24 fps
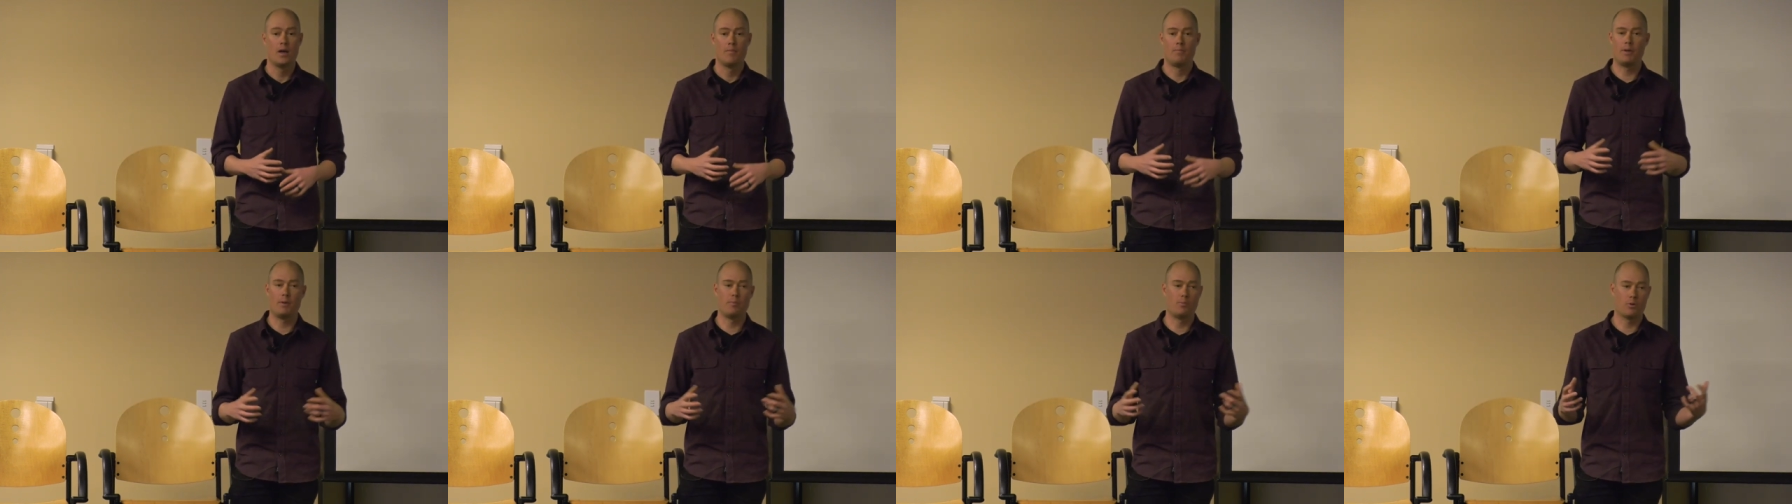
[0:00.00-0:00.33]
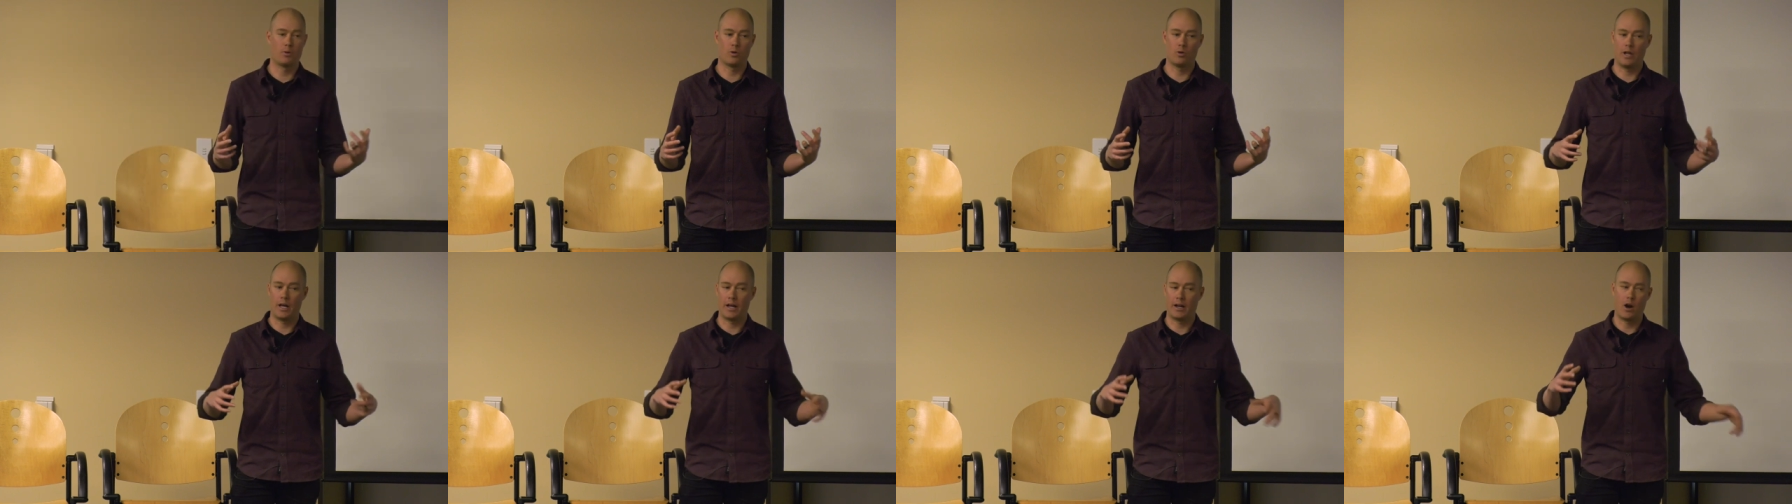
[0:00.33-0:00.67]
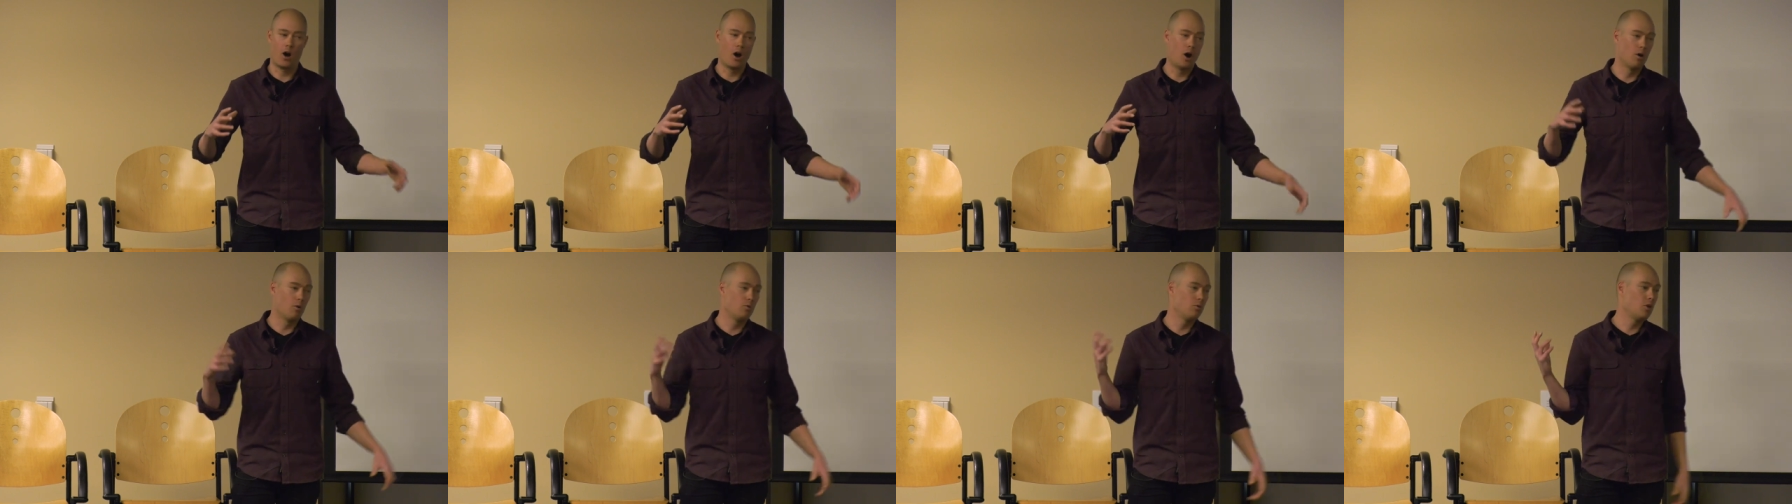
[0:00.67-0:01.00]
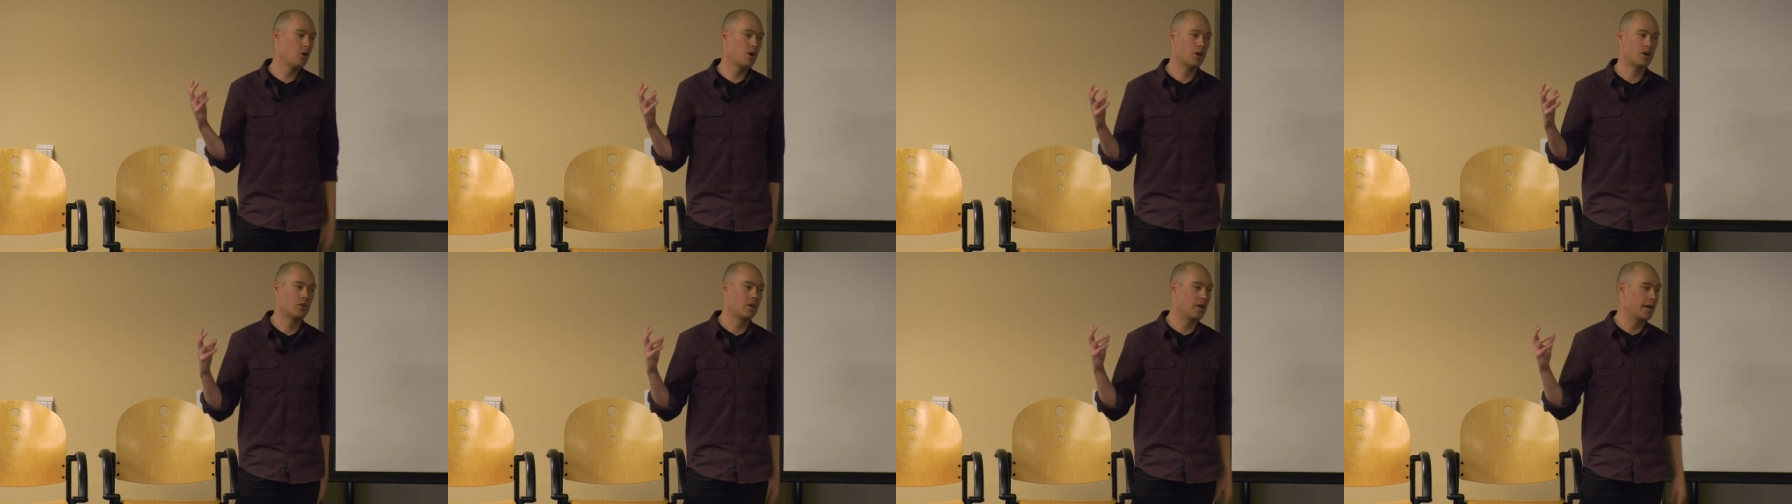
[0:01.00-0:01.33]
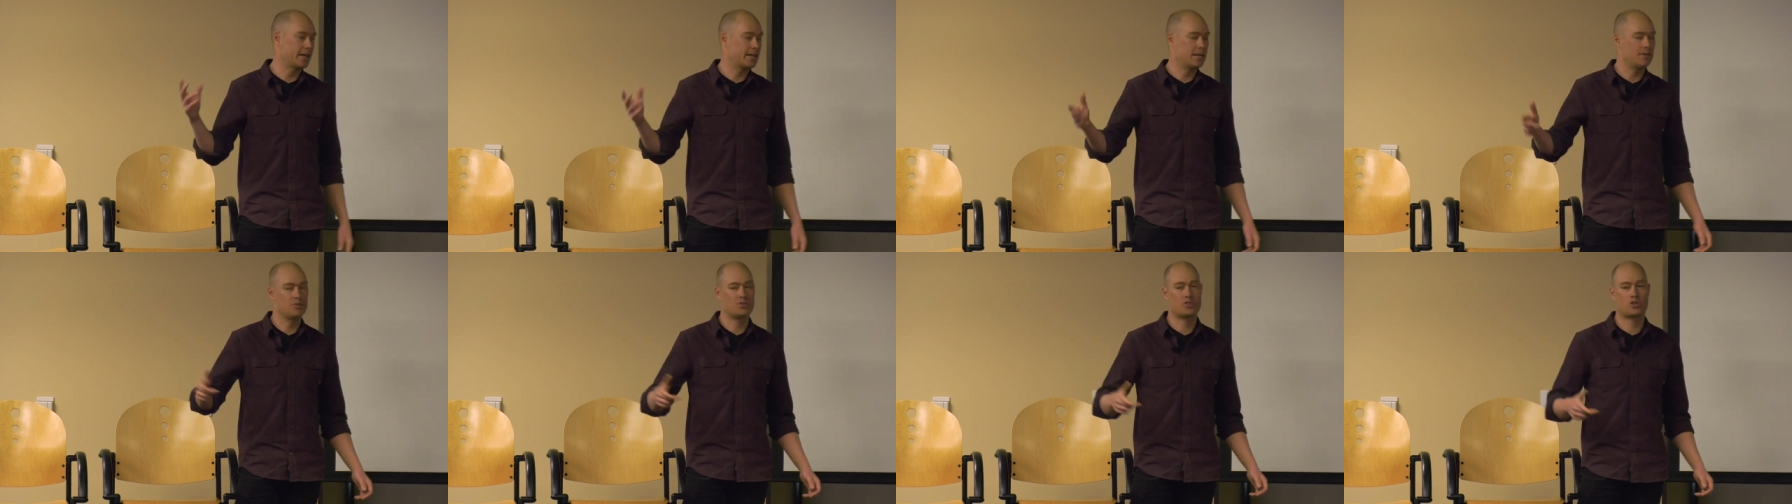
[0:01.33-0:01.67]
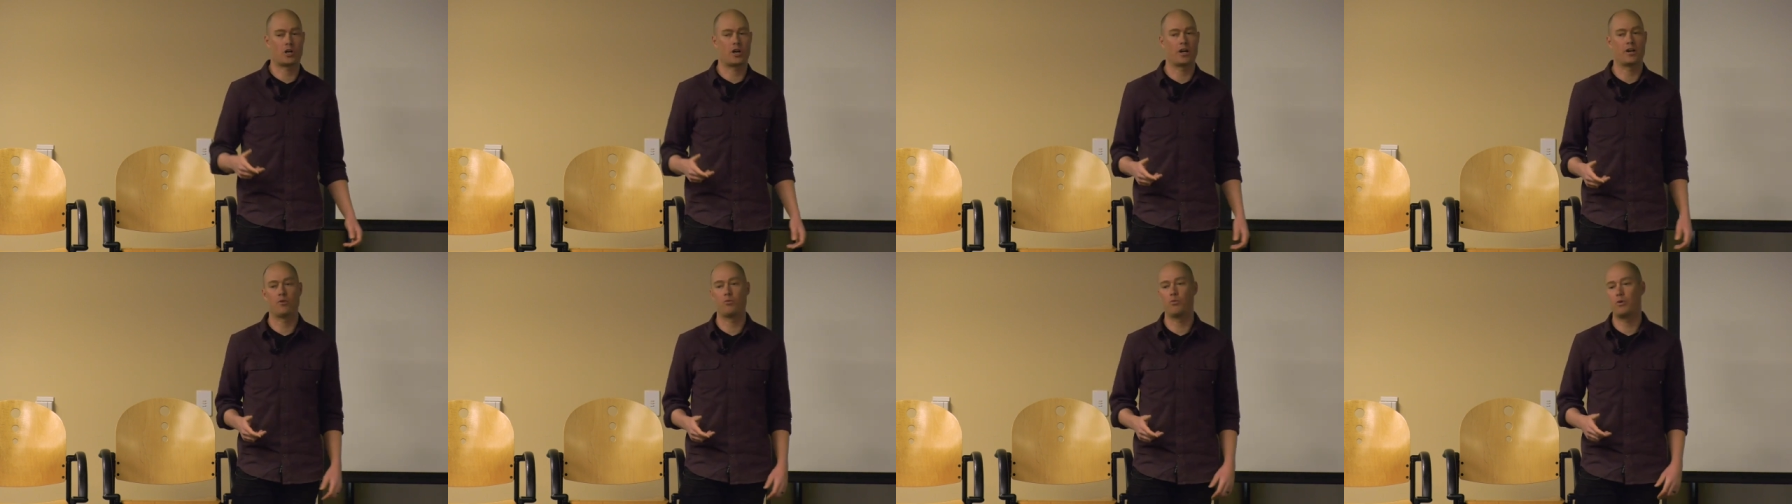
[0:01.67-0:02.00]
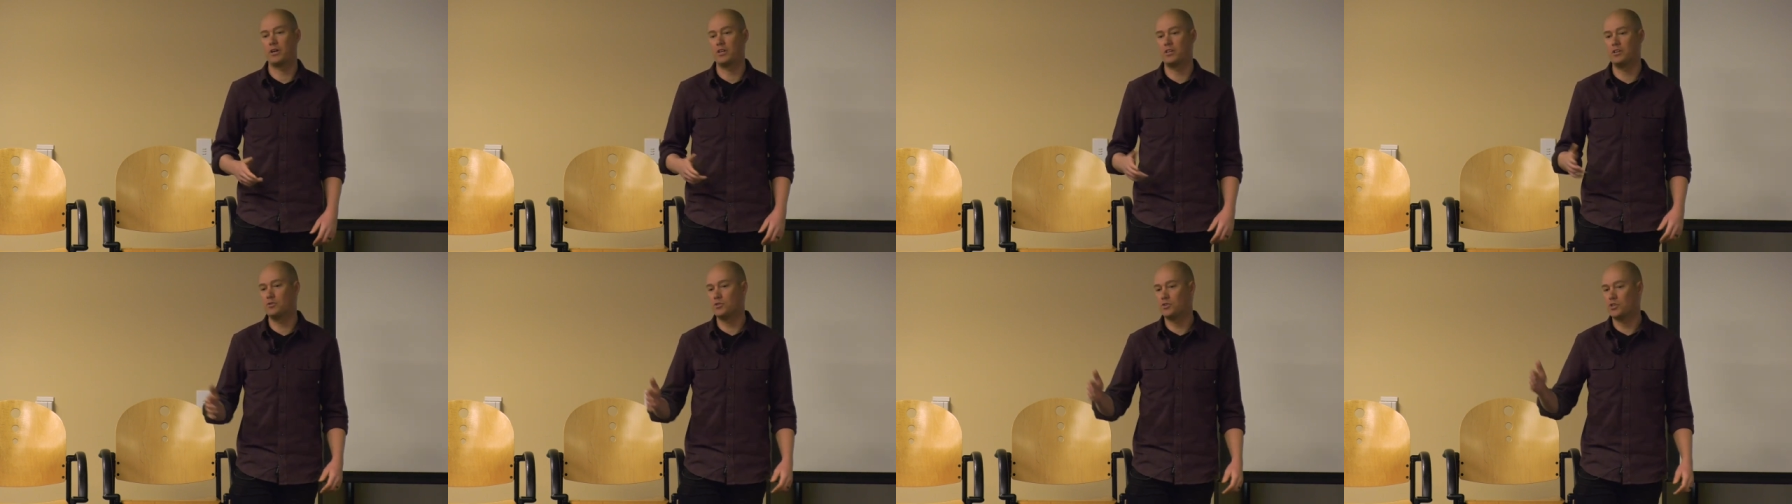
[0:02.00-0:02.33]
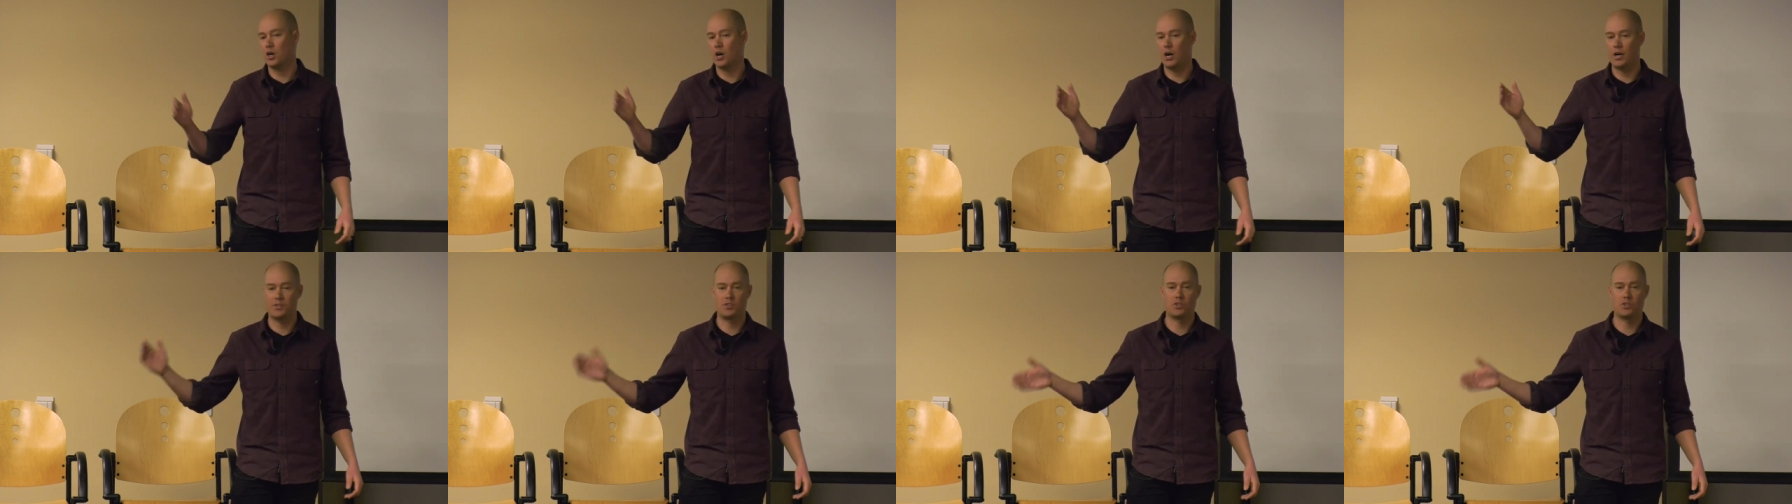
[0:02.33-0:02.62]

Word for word: People were like, oh, look, like, he was trying to win Utah.